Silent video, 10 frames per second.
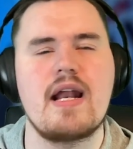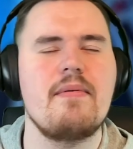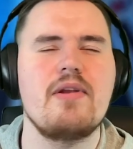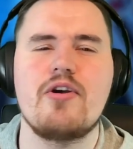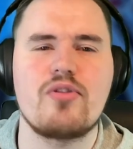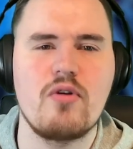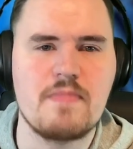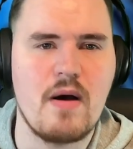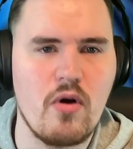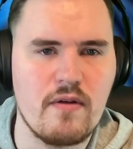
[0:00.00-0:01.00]
Let me know your thoughts
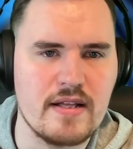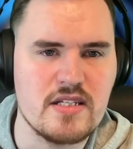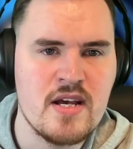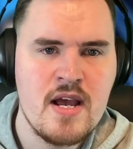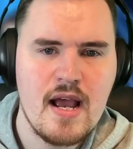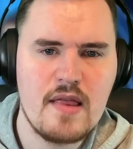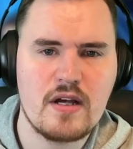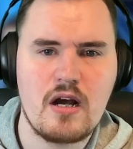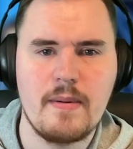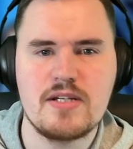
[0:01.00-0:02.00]
about all of it in the
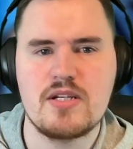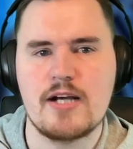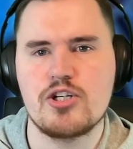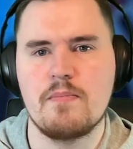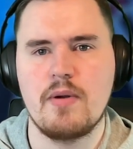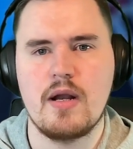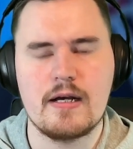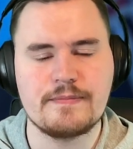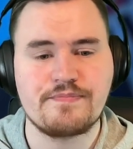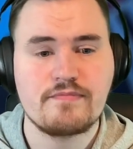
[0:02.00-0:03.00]
comment section below.